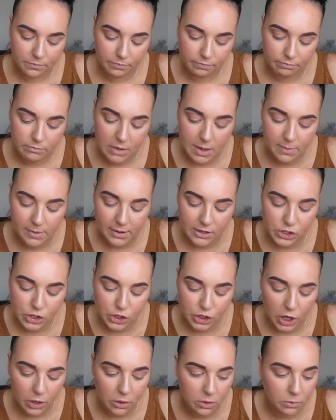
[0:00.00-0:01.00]
Maybe I
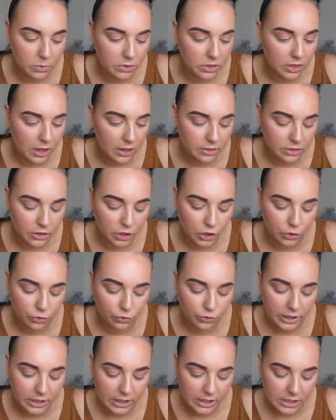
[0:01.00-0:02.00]
should go in with like the
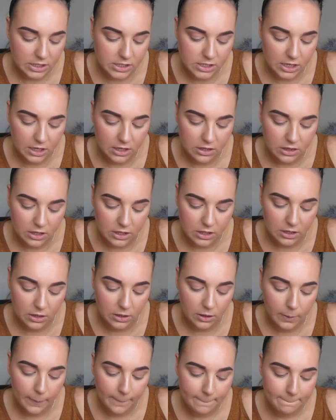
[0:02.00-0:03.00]
greens, like
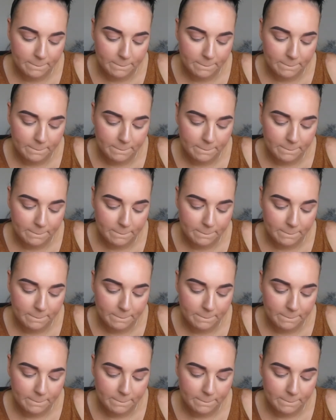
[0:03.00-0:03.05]
the